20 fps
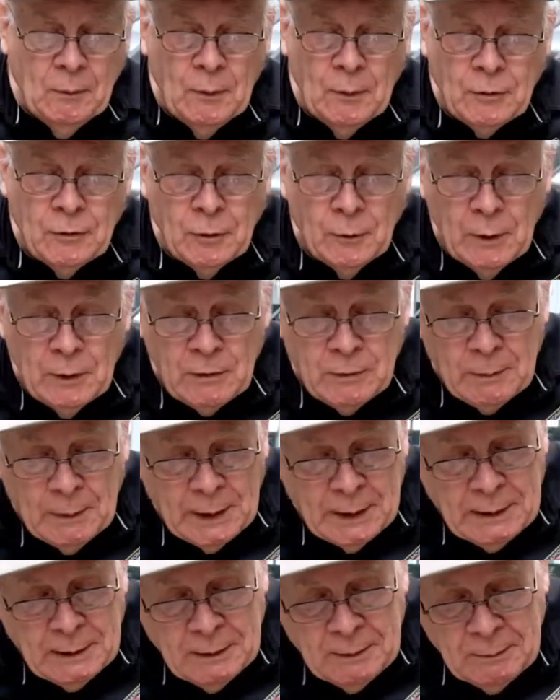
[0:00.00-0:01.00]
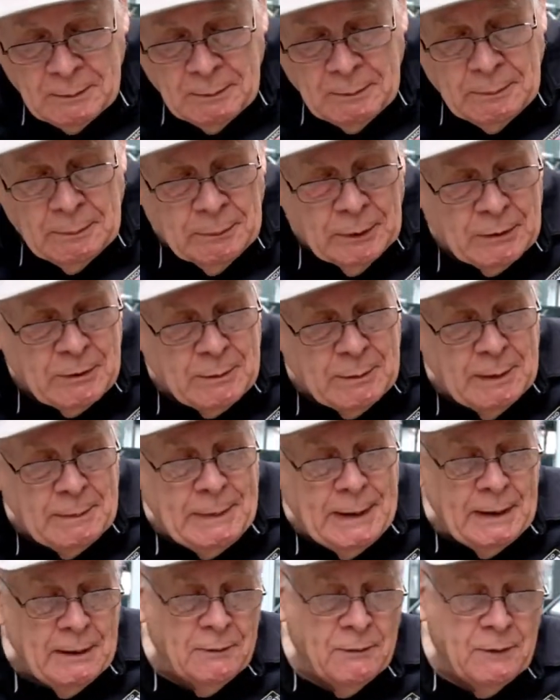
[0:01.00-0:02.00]
so what's my
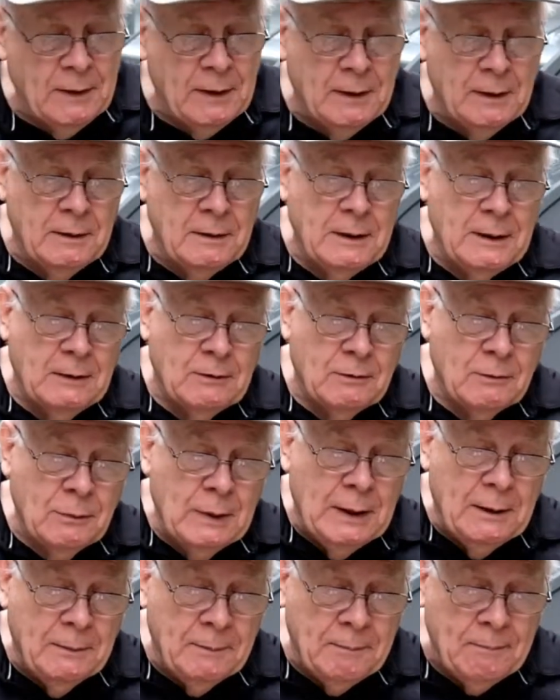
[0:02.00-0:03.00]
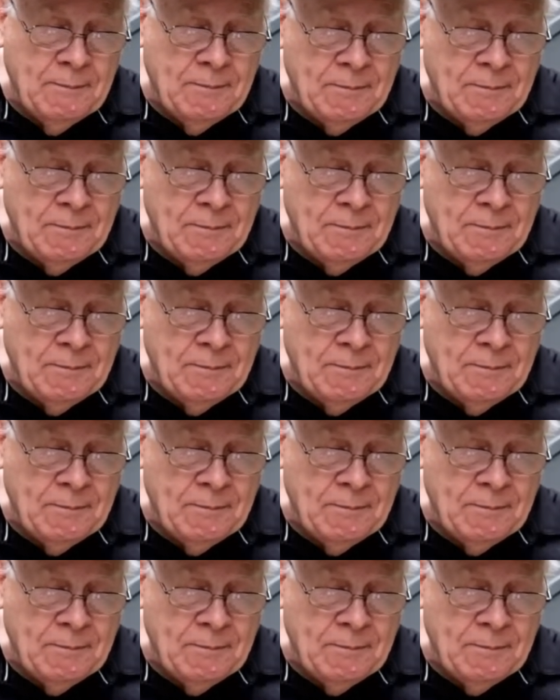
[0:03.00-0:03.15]
benefit on these? Well,